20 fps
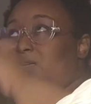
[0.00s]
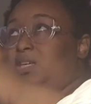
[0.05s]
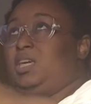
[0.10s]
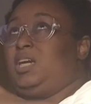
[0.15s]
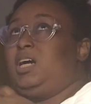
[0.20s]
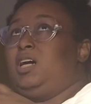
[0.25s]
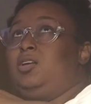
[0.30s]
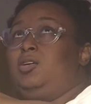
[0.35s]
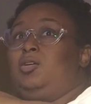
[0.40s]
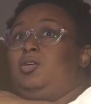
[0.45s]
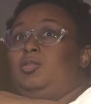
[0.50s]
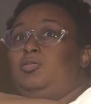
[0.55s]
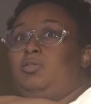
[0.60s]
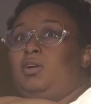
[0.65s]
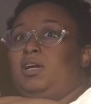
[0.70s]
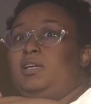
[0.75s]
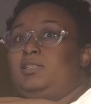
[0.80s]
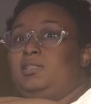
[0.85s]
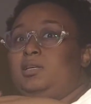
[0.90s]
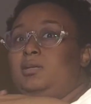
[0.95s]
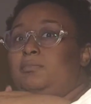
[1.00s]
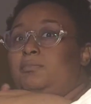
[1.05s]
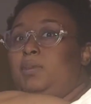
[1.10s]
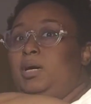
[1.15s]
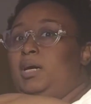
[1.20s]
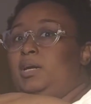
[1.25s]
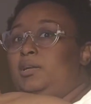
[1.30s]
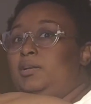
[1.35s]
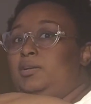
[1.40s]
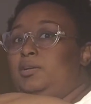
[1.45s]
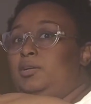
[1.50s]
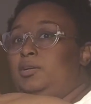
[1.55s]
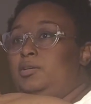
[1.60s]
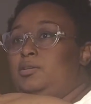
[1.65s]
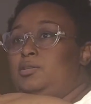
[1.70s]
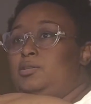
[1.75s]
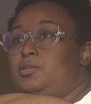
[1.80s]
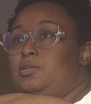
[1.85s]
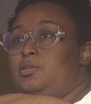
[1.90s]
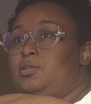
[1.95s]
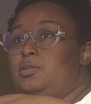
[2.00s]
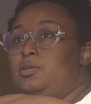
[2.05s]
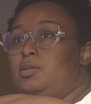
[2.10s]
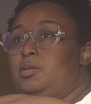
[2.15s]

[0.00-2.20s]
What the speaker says: categorizing binders,